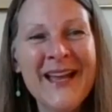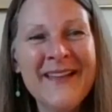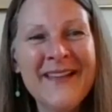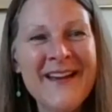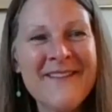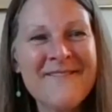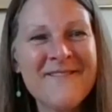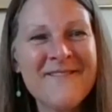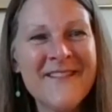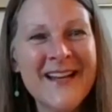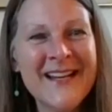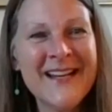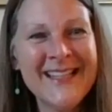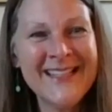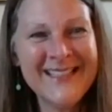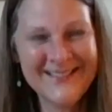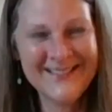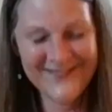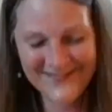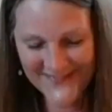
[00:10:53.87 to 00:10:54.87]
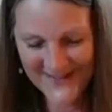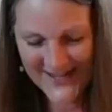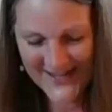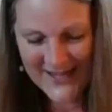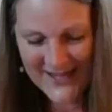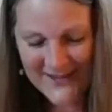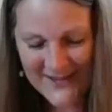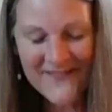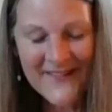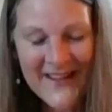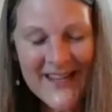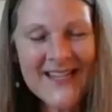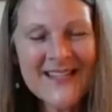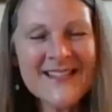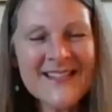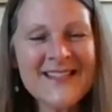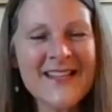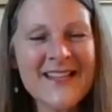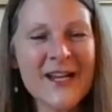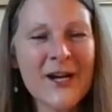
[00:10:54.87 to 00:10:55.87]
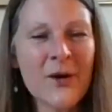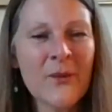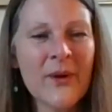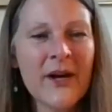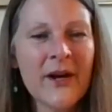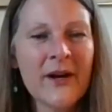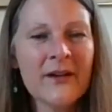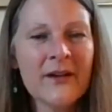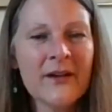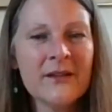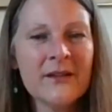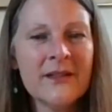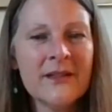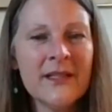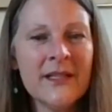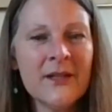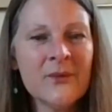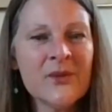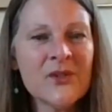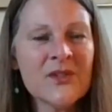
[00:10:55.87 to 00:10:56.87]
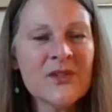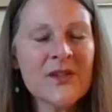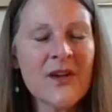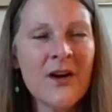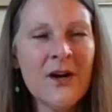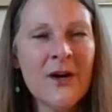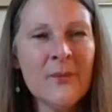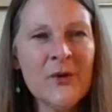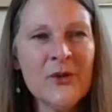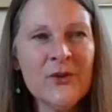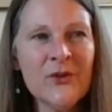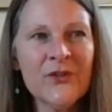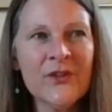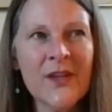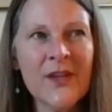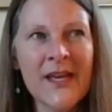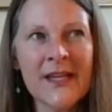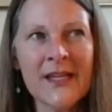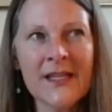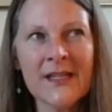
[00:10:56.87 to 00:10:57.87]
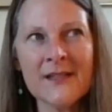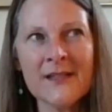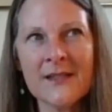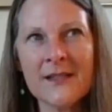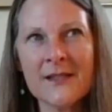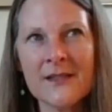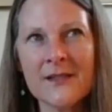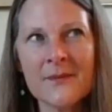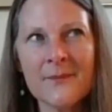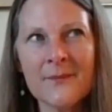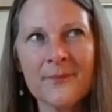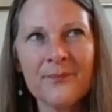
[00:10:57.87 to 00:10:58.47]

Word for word: had that funny phase there where it was almost like it's